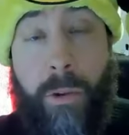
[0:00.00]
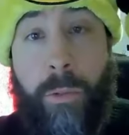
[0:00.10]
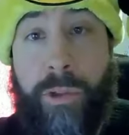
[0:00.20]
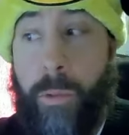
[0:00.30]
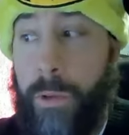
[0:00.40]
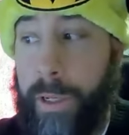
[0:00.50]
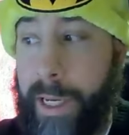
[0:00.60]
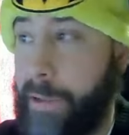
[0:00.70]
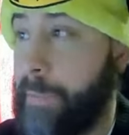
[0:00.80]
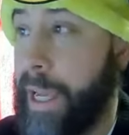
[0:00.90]
What's going on,
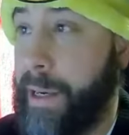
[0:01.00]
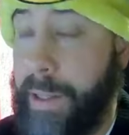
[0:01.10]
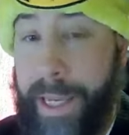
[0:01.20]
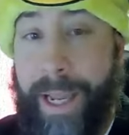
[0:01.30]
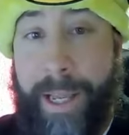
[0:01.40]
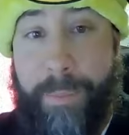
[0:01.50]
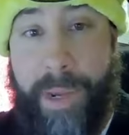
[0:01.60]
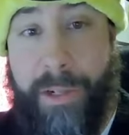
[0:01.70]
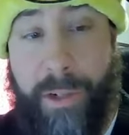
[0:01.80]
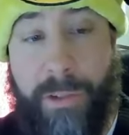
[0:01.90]
guys? Matt in the hat.
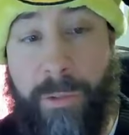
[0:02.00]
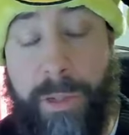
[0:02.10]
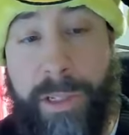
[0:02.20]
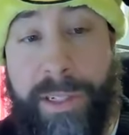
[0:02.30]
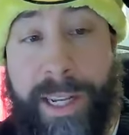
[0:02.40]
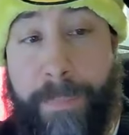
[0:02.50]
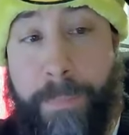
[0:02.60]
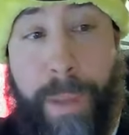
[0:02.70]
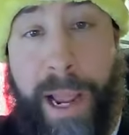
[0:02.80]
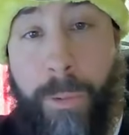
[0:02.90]
Matt Johnson Real Estate,
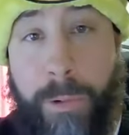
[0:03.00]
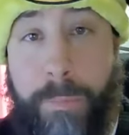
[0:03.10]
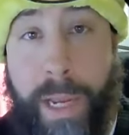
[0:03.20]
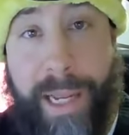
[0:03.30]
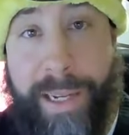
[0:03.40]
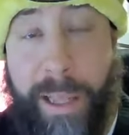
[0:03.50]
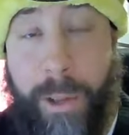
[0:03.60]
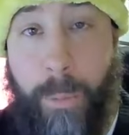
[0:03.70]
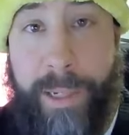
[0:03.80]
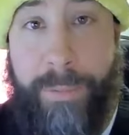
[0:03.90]
powered by
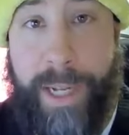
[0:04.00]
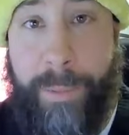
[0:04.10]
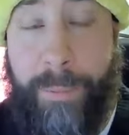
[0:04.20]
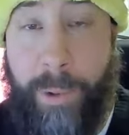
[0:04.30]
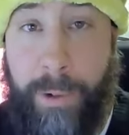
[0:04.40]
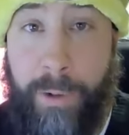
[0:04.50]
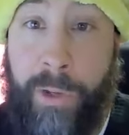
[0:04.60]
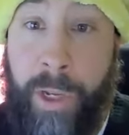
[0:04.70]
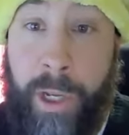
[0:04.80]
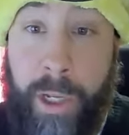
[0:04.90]
Keller Williams Diamond
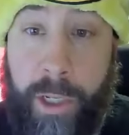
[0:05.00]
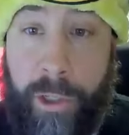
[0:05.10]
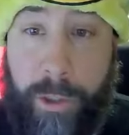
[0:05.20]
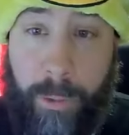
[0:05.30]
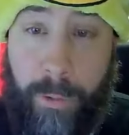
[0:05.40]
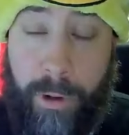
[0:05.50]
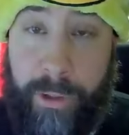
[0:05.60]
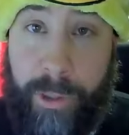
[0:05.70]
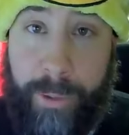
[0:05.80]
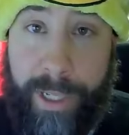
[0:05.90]
Partners. You are
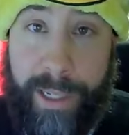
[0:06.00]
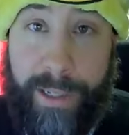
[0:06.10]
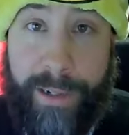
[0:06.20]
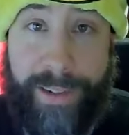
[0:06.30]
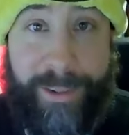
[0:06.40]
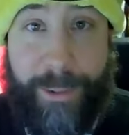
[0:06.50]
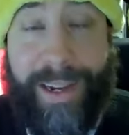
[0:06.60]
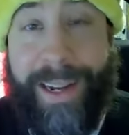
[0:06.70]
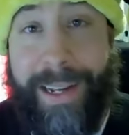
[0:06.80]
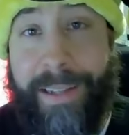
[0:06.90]
tuned in to the
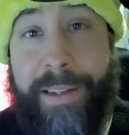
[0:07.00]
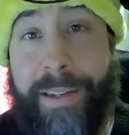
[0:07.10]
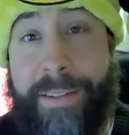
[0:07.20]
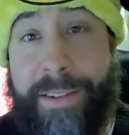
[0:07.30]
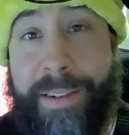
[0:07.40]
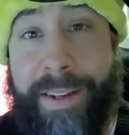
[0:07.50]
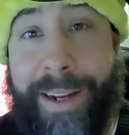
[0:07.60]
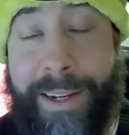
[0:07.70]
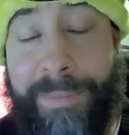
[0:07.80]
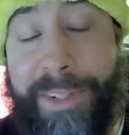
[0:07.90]
hot list. I
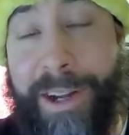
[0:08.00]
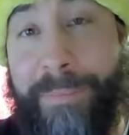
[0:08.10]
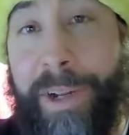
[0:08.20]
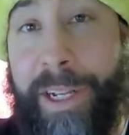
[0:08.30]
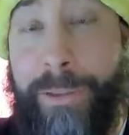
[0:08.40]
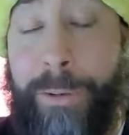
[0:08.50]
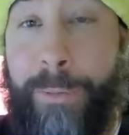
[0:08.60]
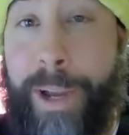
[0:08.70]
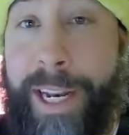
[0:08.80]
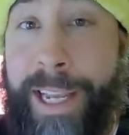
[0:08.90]
come to you on Monday through
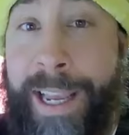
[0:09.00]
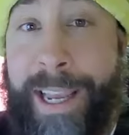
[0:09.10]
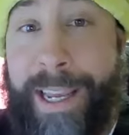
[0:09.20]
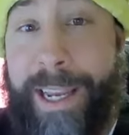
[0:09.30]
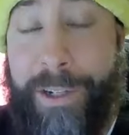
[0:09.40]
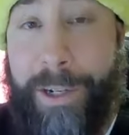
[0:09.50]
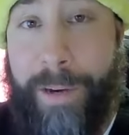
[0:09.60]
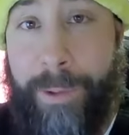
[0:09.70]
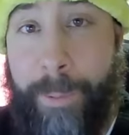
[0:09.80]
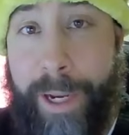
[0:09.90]
Friday, each and
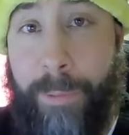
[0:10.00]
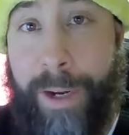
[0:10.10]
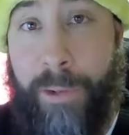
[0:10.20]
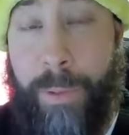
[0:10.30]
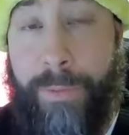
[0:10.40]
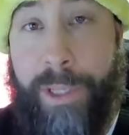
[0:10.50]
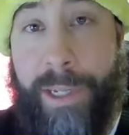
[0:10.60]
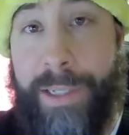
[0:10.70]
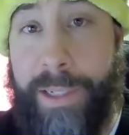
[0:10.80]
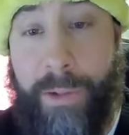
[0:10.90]
every week around 12
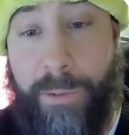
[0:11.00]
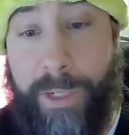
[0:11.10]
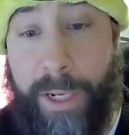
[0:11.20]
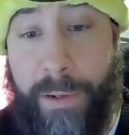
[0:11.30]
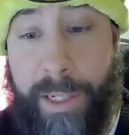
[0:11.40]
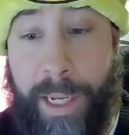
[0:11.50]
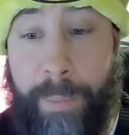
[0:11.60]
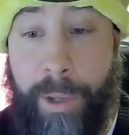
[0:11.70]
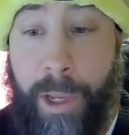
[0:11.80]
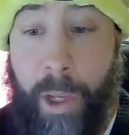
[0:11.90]
o'clock Central Standard Time.